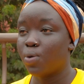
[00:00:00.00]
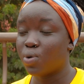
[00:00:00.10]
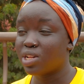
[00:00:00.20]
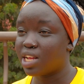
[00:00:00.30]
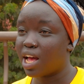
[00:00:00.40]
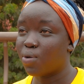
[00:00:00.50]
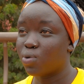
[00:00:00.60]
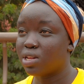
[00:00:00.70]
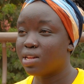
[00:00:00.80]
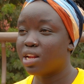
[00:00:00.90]
What I
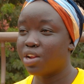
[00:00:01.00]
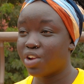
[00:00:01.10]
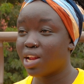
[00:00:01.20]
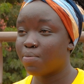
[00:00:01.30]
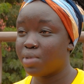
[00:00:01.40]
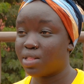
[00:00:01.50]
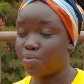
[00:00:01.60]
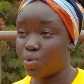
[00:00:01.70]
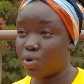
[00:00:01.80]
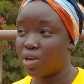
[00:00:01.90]
would really miss
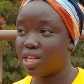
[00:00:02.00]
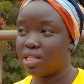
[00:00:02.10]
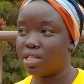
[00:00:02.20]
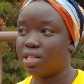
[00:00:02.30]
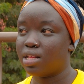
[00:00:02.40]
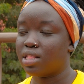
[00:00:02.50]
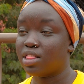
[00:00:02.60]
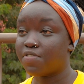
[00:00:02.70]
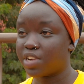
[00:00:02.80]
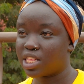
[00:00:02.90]
more is
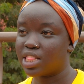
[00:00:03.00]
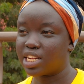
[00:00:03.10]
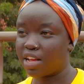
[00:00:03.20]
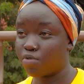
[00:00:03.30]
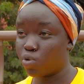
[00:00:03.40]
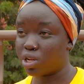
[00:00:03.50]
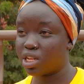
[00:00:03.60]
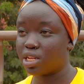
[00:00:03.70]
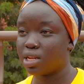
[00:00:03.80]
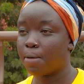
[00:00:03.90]
the friends that I've
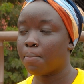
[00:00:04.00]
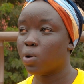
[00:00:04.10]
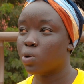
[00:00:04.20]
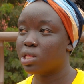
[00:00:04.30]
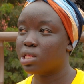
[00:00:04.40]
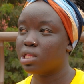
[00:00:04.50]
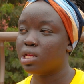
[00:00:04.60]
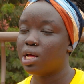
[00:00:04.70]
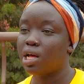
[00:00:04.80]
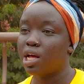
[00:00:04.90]
got, because
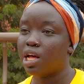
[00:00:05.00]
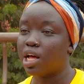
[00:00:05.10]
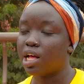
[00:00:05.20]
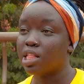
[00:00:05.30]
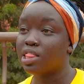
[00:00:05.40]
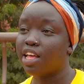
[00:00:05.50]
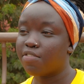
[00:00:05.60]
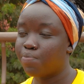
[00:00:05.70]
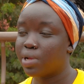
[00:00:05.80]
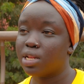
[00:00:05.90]
they
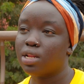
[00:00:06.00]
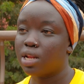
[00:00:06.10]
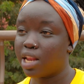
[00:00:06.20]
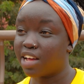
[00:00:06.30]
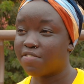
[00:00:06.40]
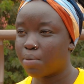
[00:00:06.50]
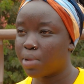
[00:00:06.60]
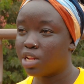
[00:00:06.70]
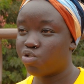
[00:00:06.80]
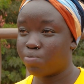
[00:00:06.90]
have been like a
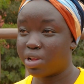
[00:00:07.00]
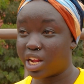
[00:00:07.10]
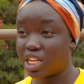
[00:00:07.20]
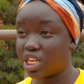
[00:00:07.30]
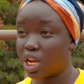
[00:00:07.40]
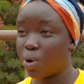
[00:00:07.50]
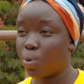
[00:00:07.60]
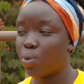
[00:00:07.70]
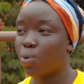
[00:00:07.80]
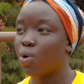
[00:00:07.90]
family to me right
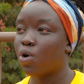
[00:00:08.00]
now.